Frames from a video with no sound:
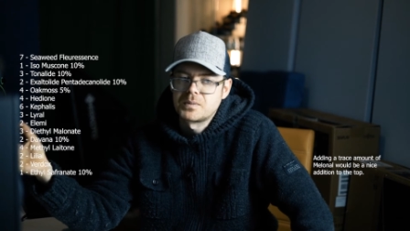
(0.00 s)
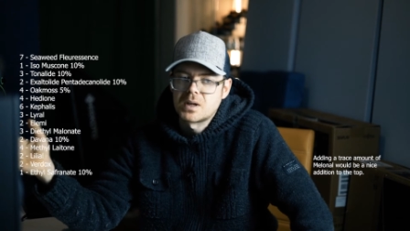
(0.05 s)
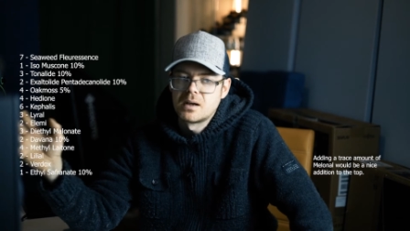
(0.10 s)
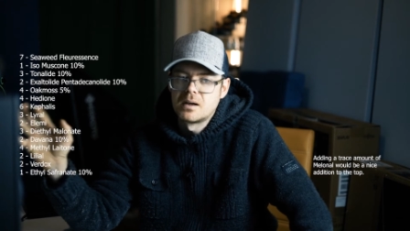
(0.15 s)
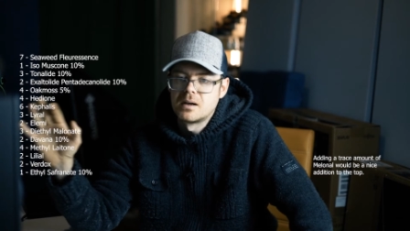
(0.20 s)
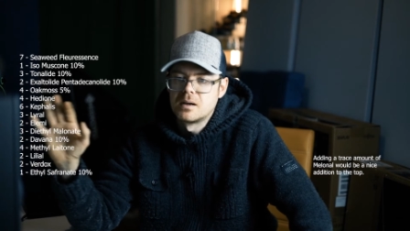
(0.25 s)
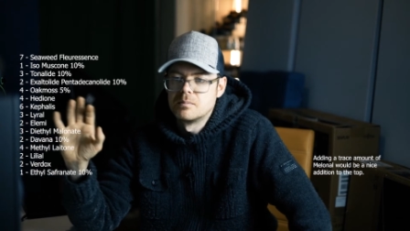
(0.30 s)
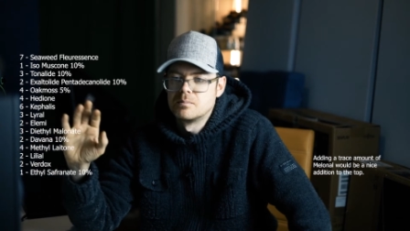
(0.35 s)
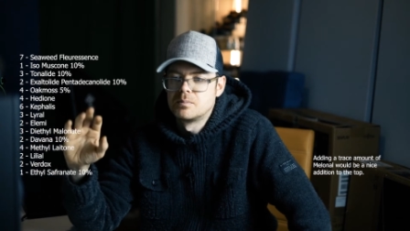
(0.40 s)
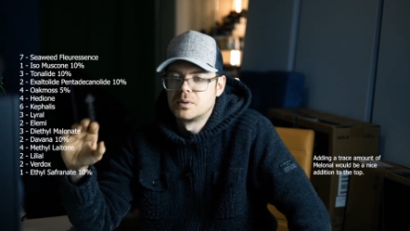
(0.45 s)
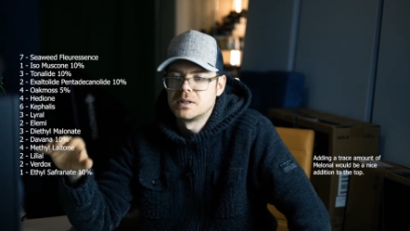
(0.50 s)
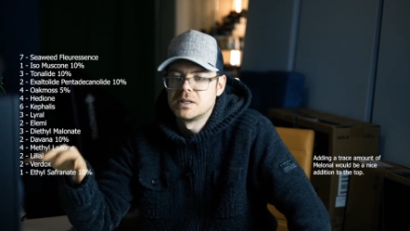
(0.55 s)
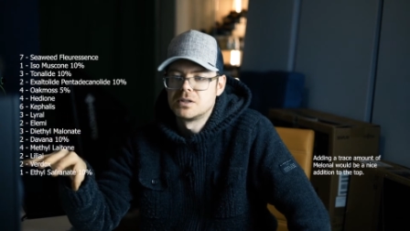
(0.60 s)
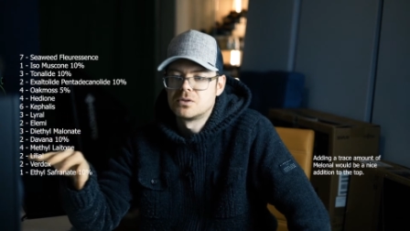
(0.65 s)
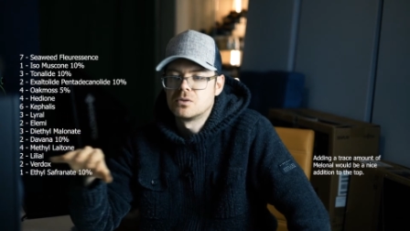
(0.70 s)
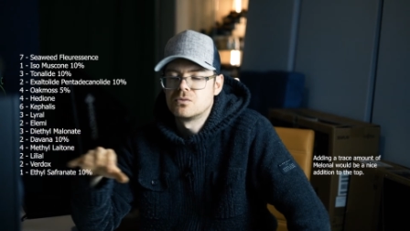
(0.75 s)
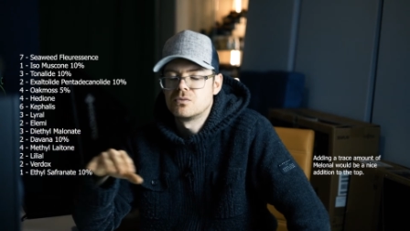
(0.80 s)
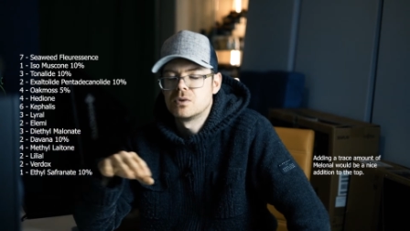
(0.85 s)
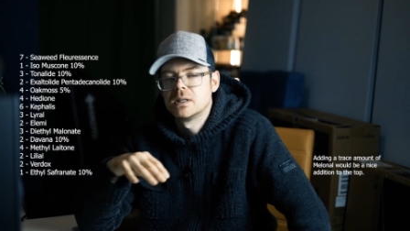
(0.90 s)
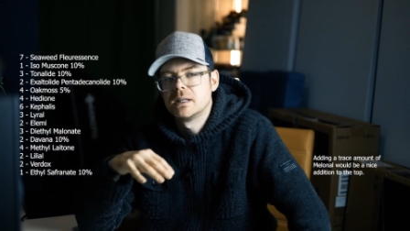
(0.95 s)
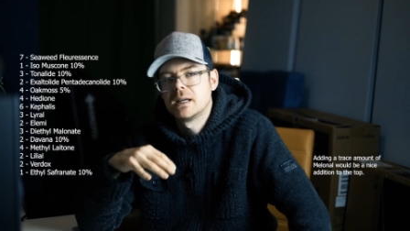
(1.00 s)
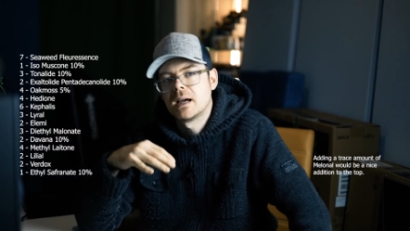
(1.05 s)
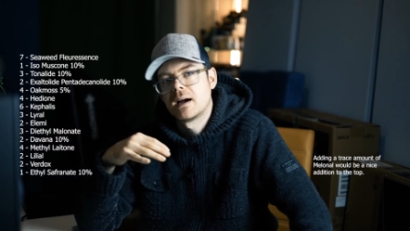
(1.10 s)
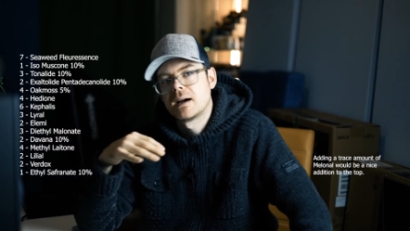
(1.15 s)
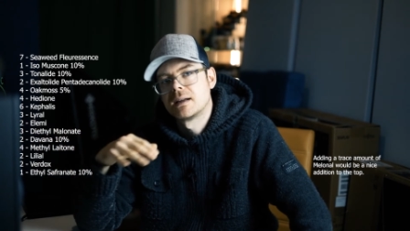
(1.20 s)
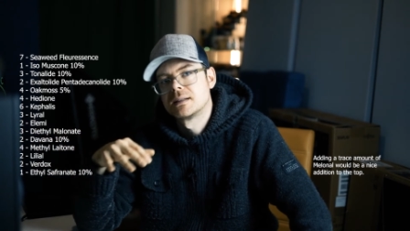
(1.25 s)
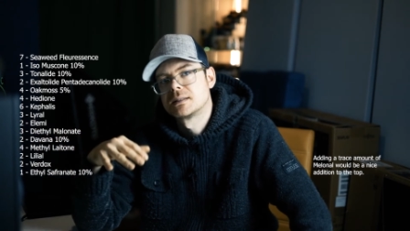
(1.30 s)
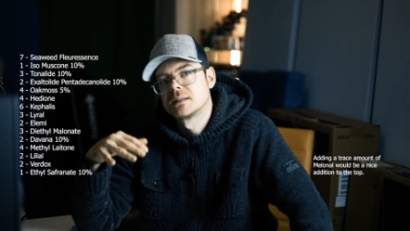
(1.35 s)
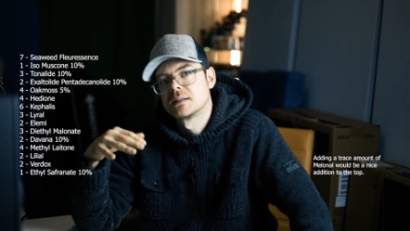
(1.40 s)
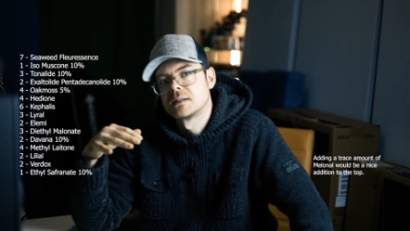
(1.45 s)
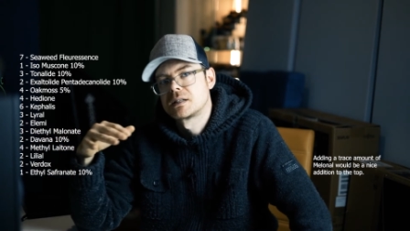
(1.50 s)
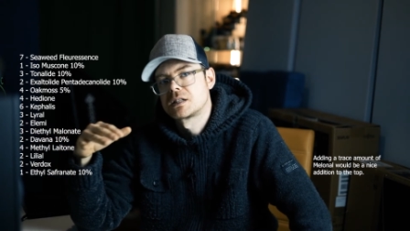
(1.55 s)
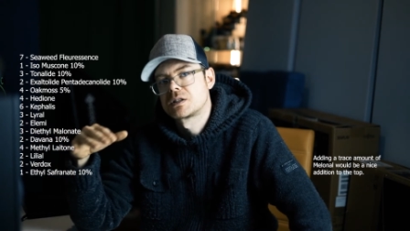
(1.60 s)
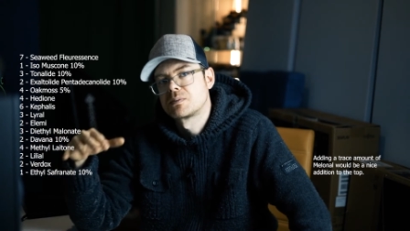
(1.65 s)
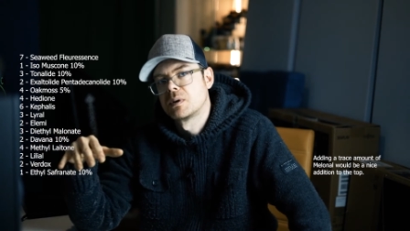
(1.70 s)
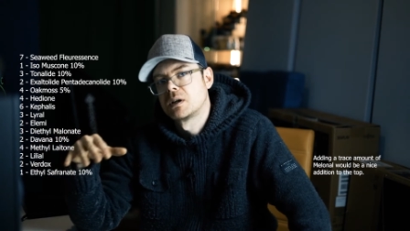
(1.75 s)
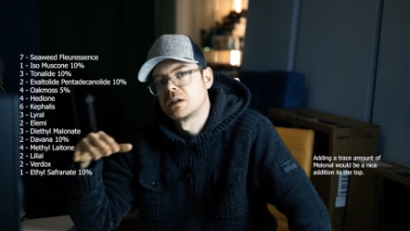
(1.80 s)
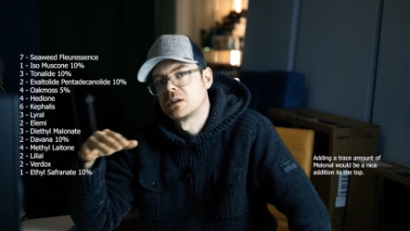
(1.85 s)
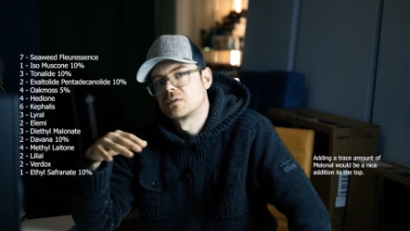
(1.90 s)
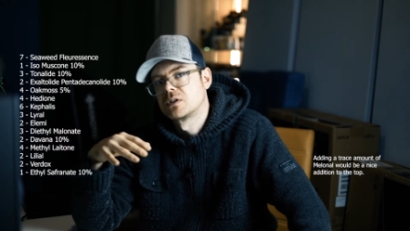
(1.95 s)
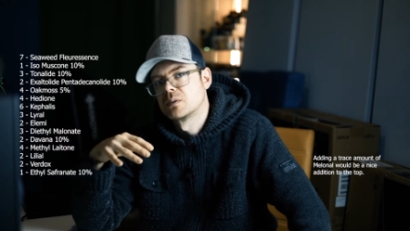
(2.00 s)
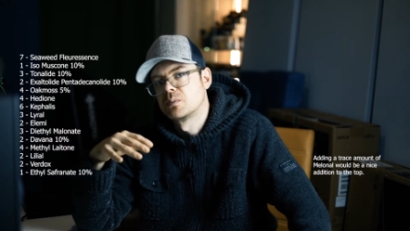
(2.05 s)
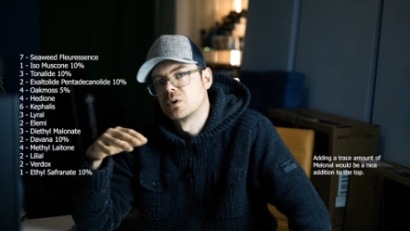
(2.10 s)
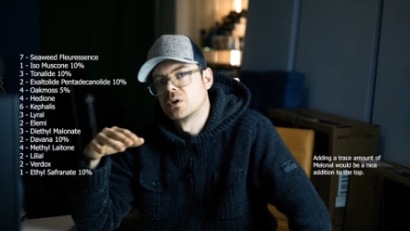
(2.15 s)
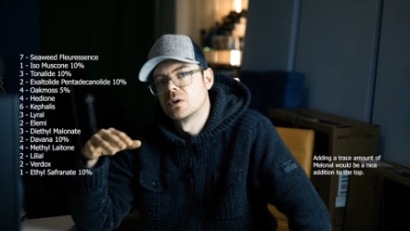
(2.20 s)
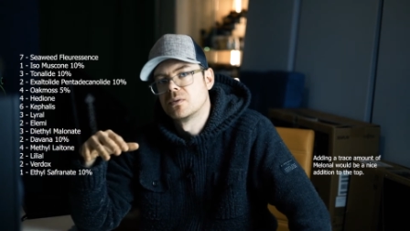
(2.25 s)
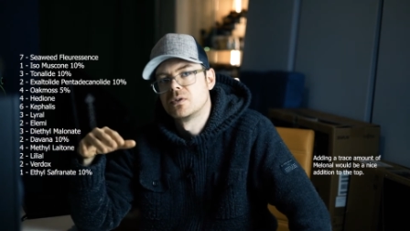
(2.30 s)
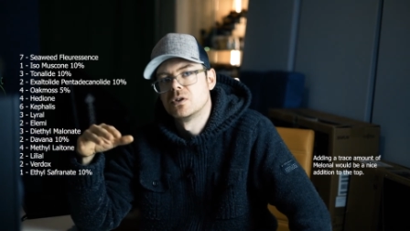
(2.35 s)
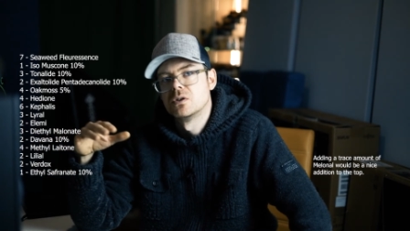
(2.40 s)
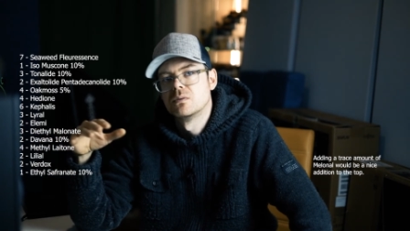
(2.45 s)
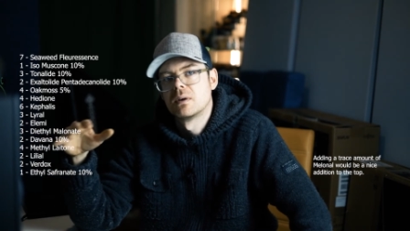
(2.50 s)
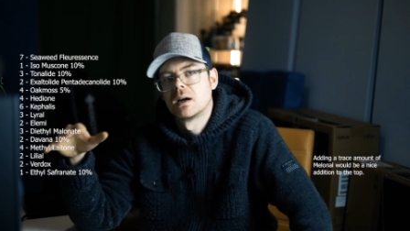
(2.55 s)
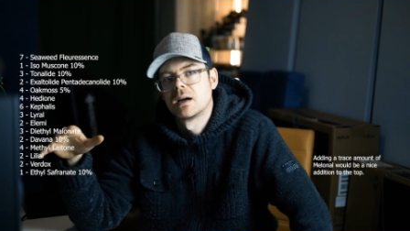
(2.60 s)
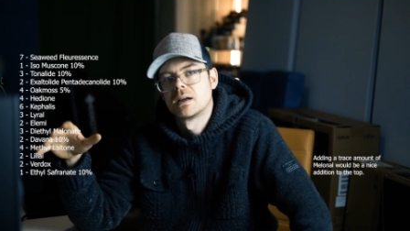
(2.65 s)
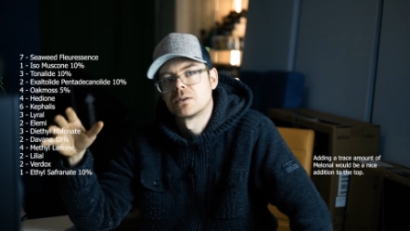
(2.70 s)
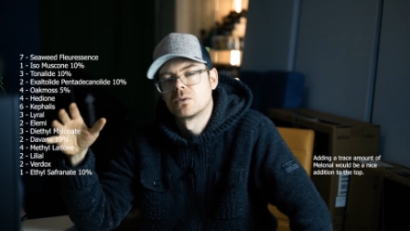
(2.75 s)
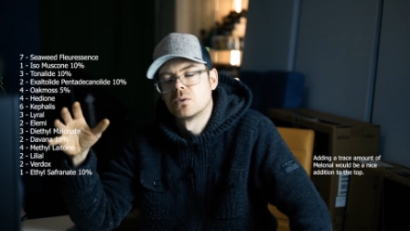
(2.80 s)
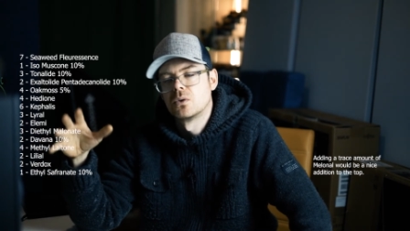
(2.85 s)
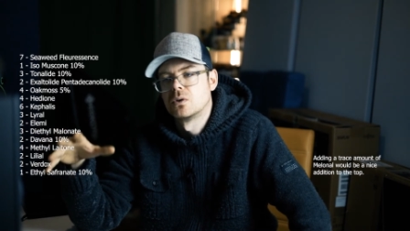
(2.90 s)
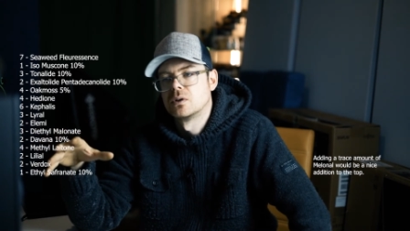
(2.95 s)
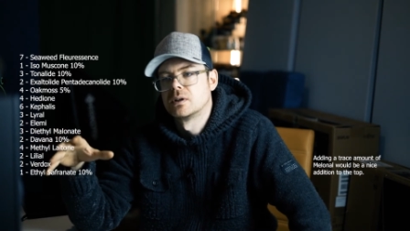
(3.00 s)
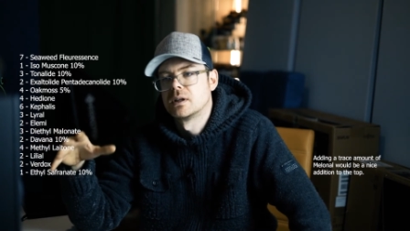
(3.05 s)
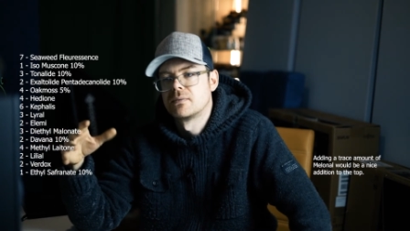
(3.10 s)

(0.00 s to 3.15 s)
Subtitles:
but they don't really add to the smell of the perfume at all.